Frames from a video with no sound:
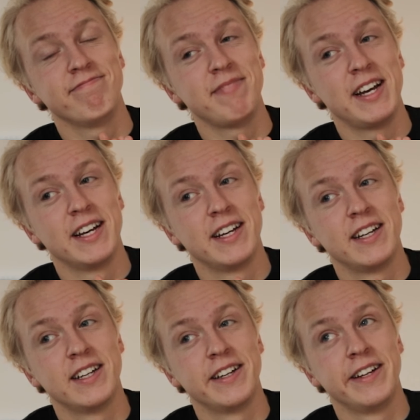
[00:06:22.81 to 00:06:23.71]

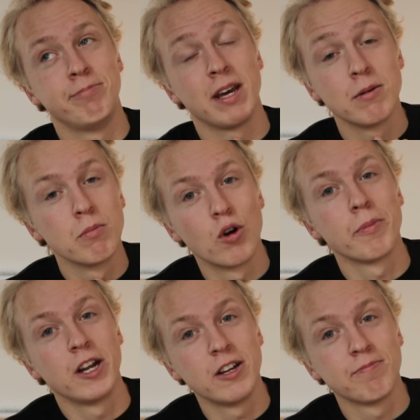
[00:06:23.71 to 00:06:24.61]
And making more
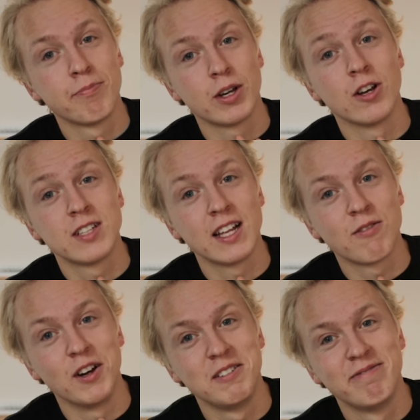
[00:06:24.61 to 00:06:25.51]
money, because that's fun.